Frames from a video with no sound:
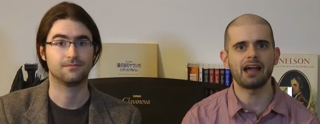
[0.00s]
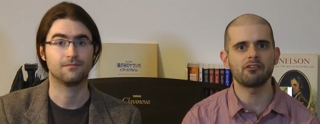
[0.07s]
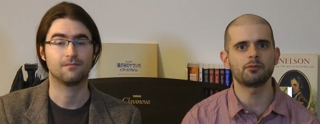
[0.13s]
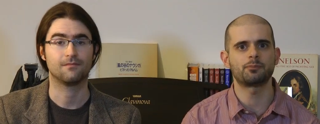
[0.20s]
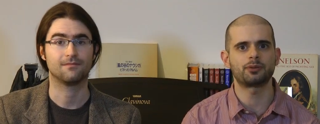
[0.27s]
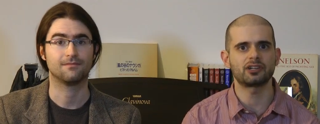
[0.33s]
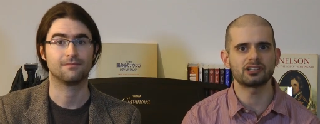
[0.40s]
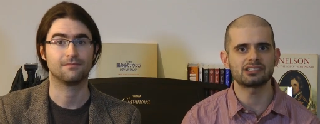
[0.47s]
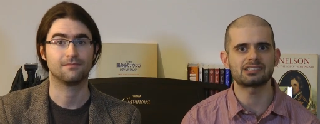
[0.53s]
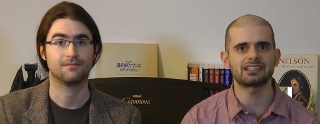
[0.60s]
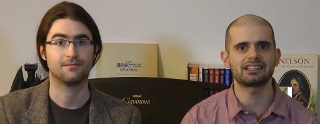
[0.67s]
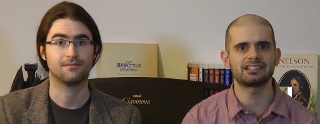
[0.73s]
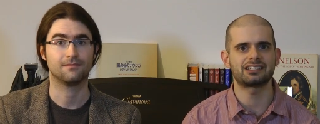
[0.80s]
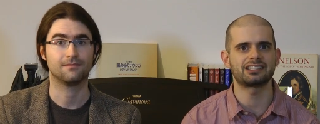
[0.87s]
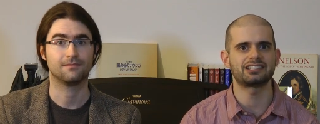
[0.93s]
Speaker 1: I would
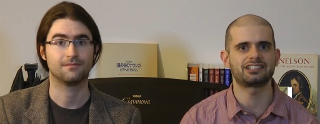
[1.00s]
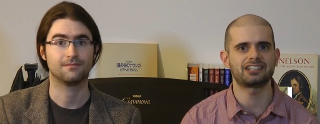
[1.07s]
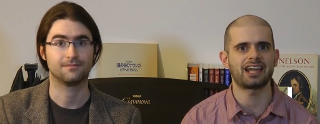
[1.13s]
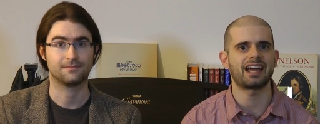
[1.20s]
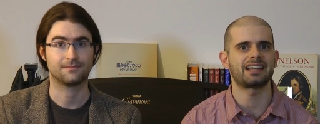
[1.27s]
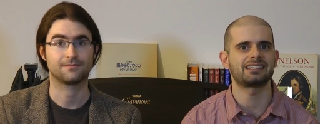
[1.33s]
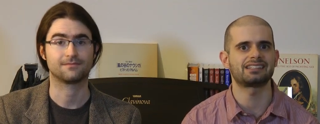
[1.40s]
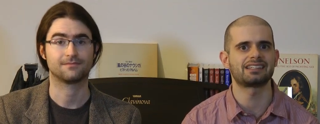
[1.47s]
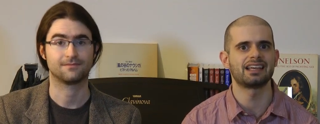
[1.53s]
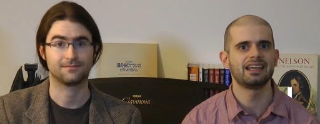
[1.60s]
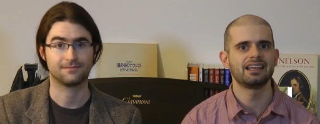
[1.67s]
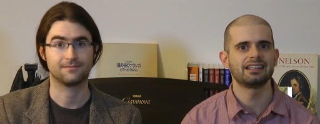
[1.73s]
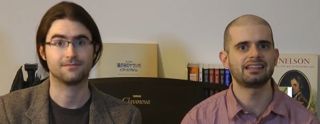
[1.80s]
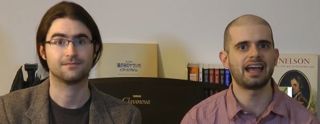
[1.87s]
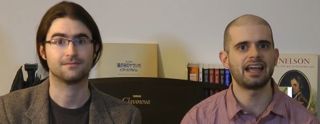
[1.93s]
personally suggest
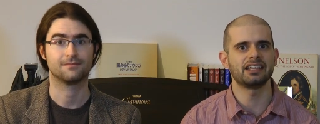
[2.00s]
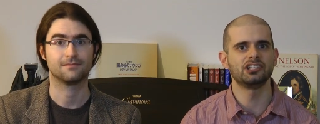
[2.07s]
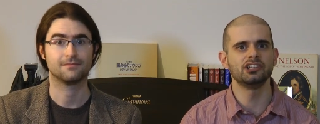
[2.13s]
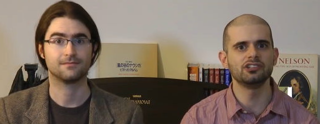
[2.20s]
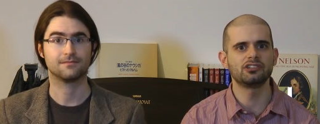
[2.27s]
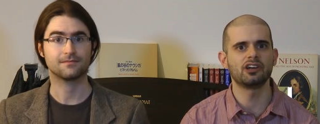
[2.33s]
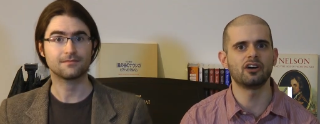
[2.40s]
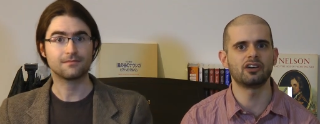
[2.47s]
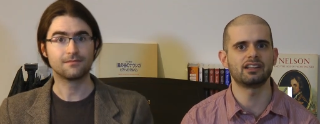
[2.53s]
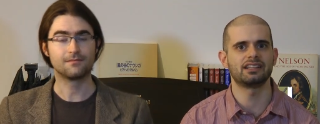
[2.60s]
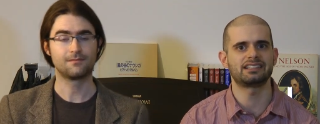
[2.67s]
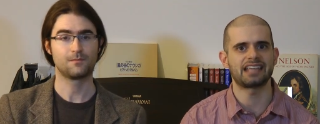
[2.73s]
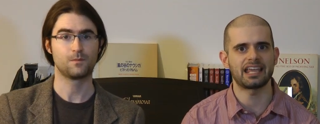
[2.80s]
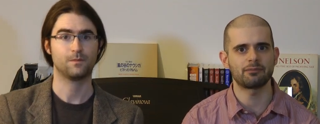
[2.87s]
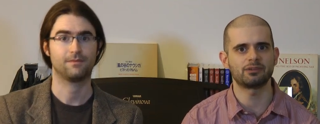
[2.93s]
that you go to the
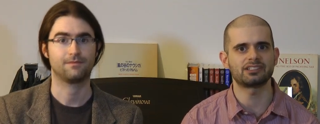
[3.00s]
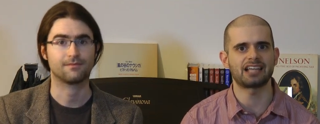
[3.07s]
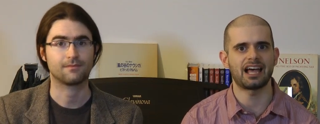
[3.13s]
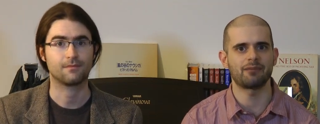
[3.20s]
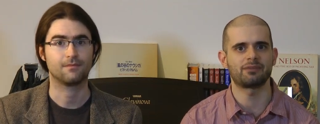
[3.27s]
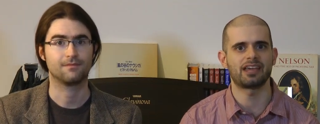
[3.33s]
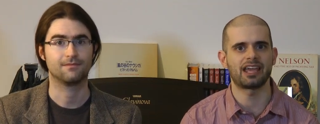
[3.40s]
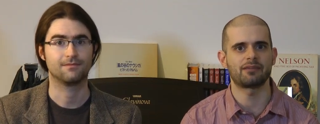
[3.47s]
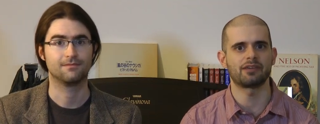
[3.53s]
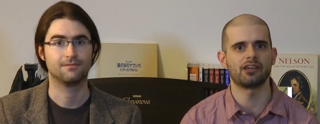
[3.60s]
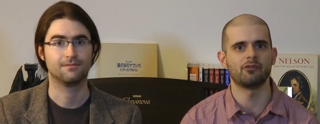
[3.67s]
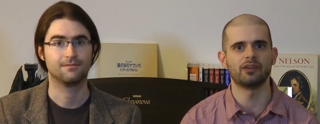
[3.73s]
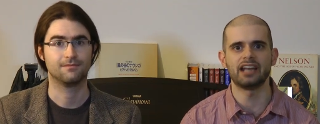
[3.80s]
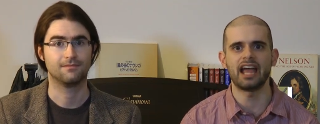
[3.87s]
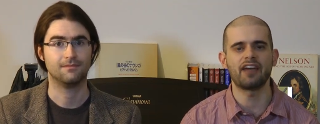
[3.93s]
tabletop
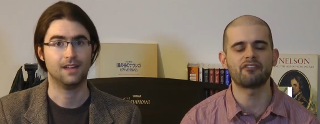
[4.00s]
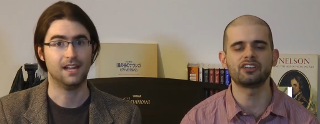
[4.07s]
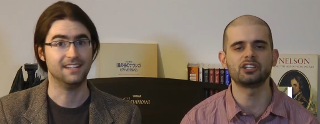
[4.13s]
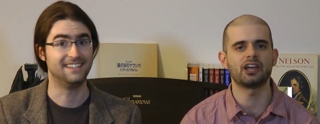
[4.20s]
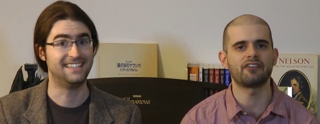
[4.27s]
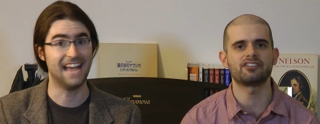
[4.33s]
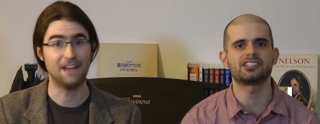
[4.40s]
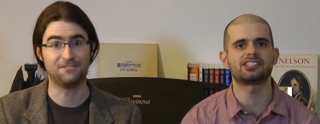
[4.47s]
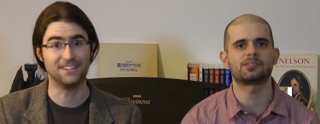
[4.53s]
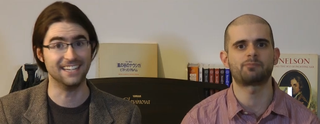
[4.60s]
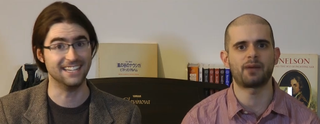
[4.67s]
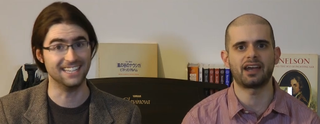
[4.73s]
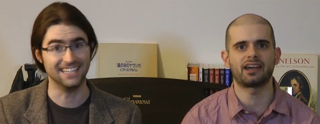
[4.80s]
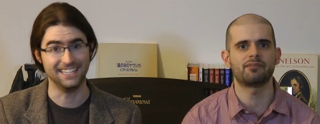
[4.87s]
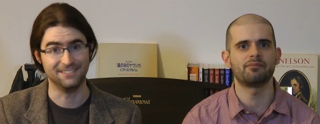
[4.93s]
gaming whenever you have
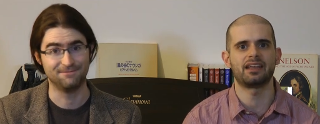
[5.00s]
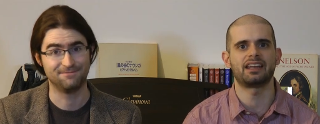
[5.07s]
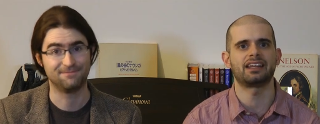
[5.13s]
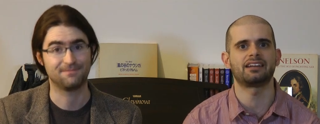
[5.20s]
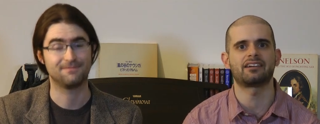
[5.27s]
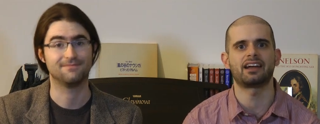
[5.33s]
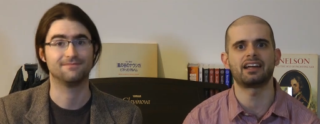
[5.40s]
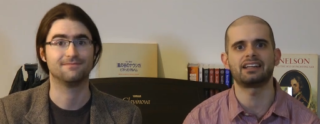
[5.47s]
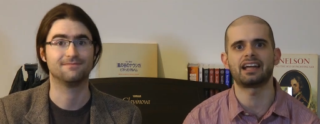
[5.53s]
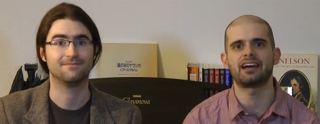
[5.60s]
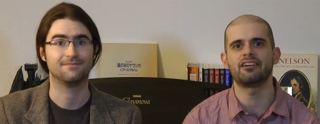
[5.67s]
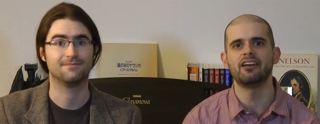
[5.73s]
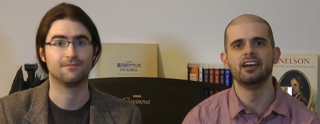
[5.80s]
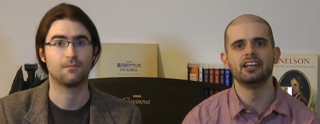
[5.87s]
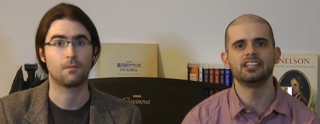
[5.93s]
Definitely. a spare minute, right?
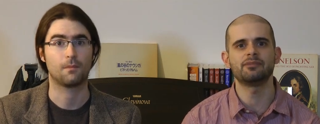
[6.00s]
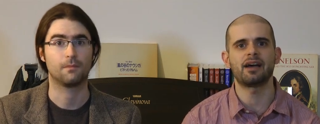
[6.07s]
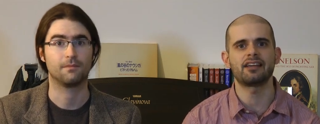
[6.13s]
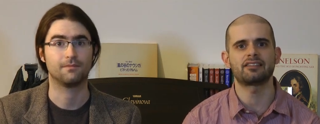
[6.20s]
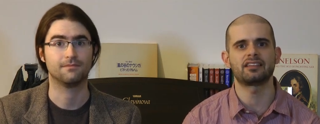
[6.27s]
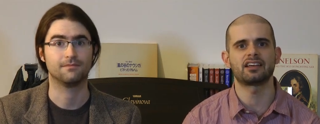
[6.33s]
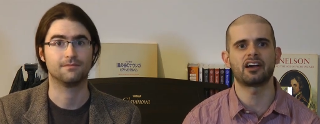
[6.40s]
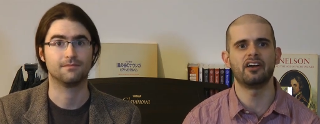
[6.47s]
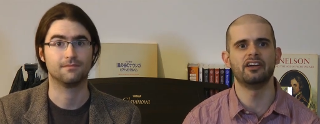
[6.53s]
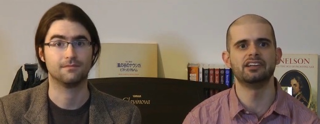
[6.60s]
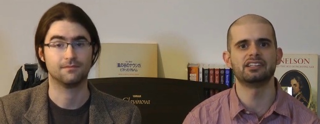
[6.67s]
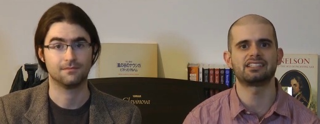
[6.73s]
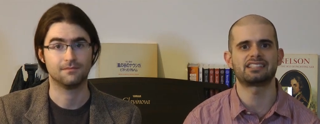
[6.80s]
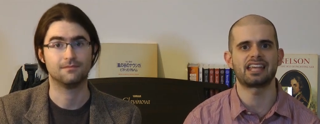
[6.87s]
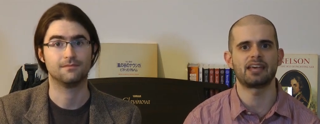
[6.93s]
Now, you might think, oh, you're
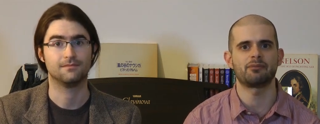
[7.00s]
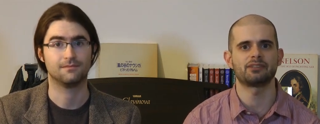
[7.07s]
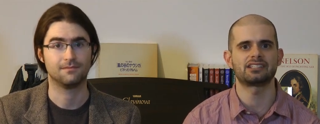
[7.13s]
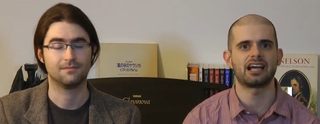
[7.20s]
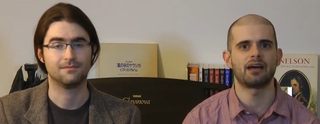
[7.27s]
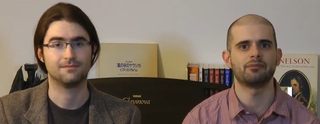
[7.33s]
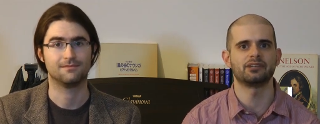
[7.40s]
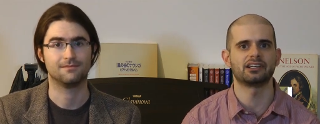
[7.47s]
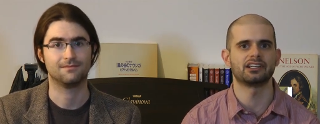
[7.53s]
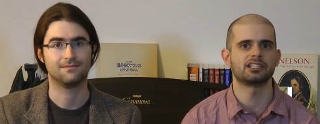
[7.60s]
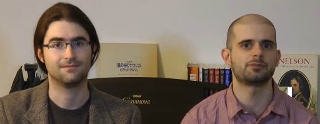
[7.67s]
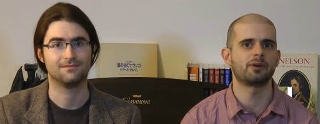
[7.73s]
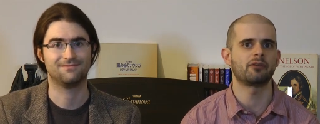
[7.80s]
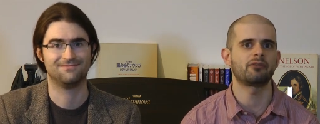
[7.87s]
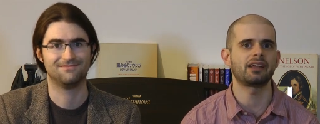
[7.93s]
just tabletop
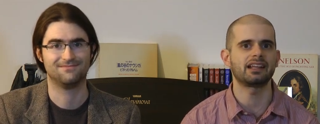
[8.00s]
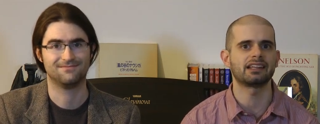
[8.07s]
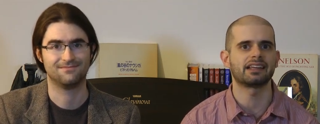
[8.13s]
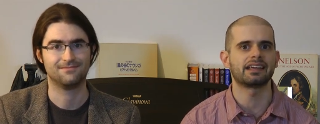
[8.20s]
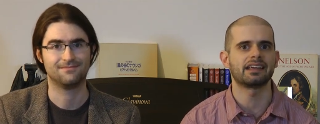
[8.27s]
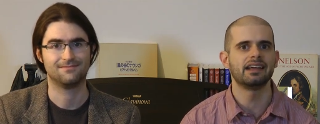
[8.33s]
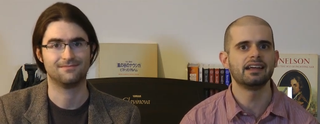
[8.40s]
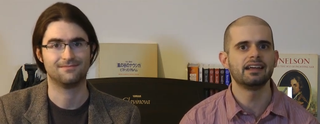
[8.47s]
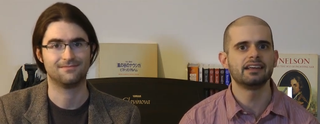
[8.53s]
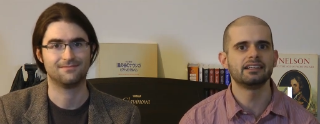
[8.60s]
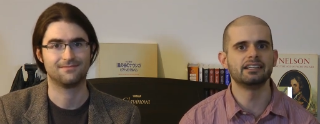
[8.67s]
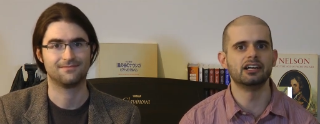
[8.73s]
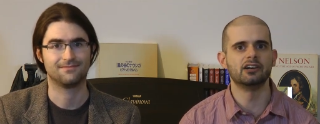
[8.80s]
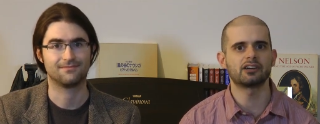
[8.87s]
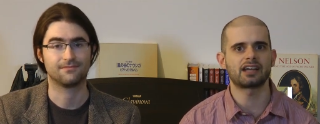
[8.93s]
nerds, but really,
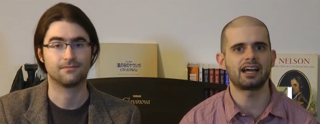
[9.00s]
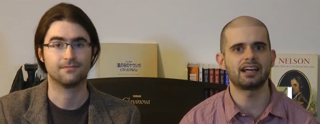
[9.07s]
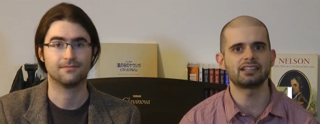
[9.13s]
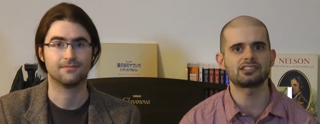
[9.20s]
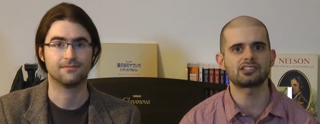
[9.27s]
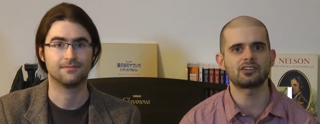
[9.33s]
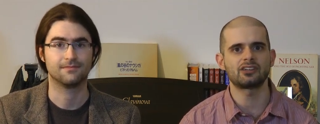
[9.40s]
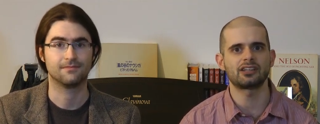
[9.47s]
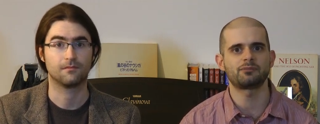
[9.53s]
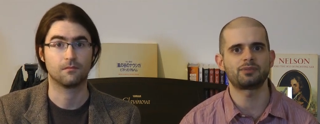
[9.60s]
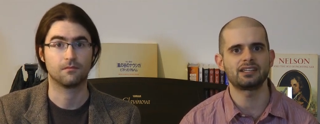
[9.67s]
you know, console and